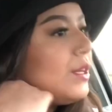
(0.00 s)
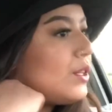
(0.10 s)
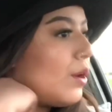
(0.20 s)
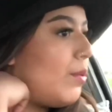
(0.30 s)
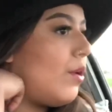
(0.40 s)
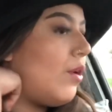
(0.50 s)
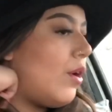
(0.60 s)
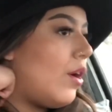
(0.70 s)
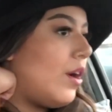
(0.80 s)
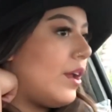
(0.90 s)
I took a poll
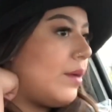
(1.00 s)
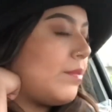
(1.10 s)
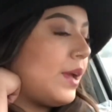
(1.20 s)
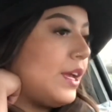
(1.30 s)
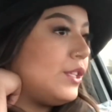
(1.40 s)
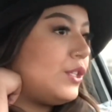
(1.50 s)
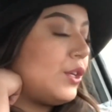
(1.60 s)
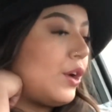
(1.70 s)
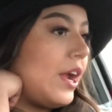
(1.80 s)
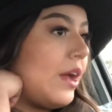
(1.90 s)
on my
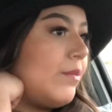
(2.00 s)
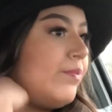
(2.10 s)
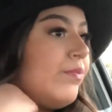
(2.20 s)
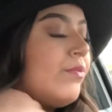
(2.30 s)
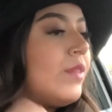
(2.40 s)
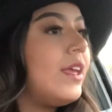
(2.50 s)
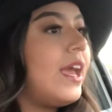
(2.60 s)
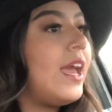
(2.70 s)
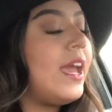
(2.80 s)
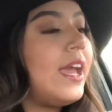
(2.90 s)
Instagram
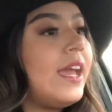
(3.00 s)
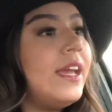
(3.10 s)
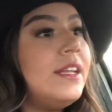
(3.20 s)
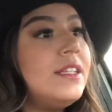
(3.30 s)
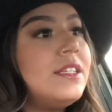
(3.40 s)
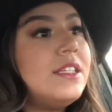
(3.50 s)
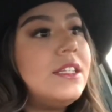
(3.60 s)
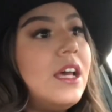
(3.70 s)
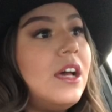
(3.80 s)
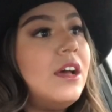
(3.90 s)
and
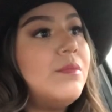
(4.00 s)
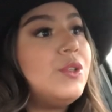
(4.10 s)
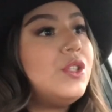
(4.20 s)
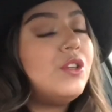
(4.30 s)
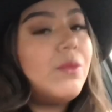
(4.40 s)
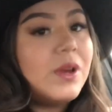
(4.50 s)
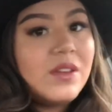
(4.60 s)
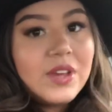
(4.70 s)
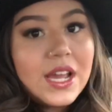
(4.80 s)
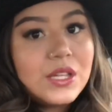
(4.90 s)
so many
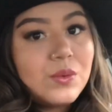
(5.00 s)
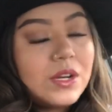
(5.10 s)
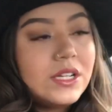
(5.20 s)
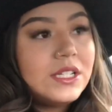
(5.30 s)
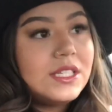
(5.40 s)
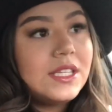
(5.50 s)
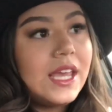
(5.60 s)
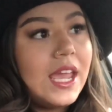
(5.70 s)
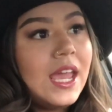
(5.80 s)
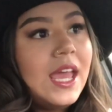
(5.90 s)
of you guys wanted to
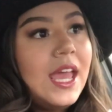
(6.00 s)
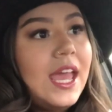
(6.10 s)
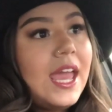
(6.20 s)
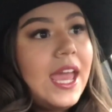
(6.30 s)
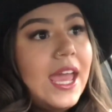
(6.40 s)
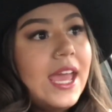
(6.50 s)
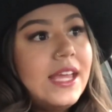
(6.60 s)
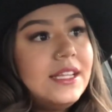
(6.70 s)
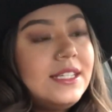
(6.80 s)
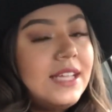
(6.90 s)
see
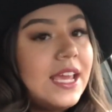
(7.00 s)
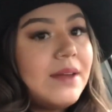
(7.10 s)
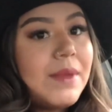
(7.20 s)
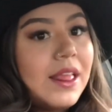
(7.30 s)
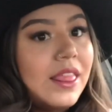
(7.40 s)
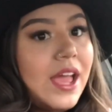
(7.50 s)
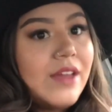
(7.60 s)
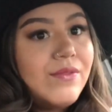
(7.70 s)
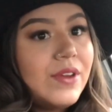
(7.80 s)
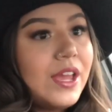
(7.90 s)
a day in my
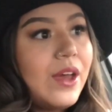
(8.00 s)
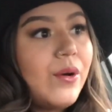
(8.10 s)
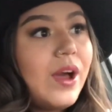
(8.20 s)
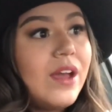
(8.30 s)
life video.